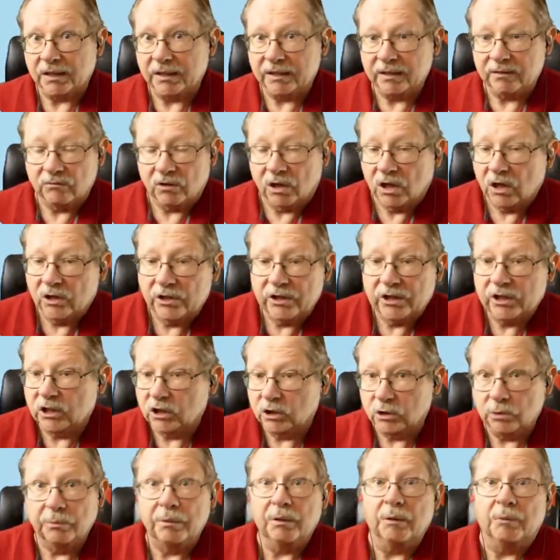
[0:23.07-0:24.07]
of all the
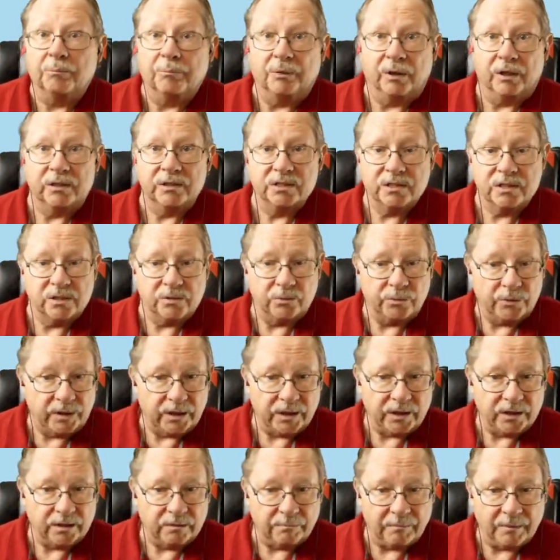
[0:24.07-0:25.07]
aluminum parts that we
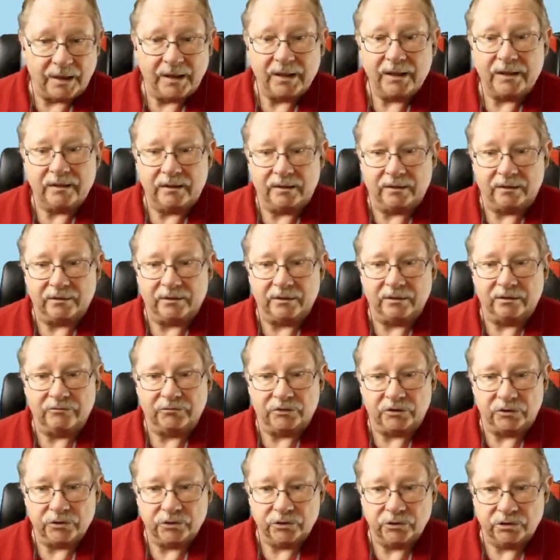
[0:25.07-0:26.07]
need to make here in the
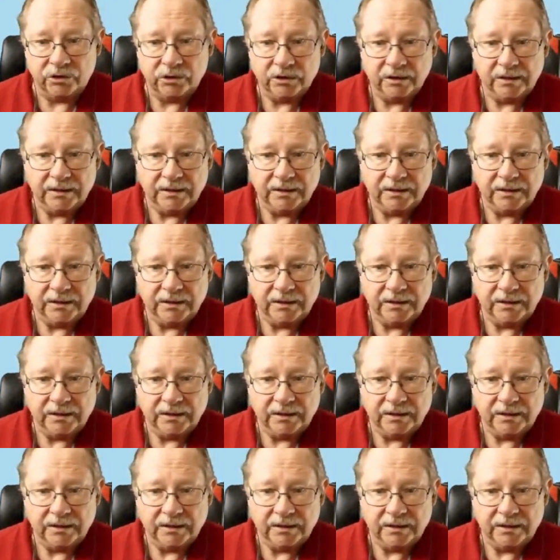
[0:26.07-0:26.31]
future.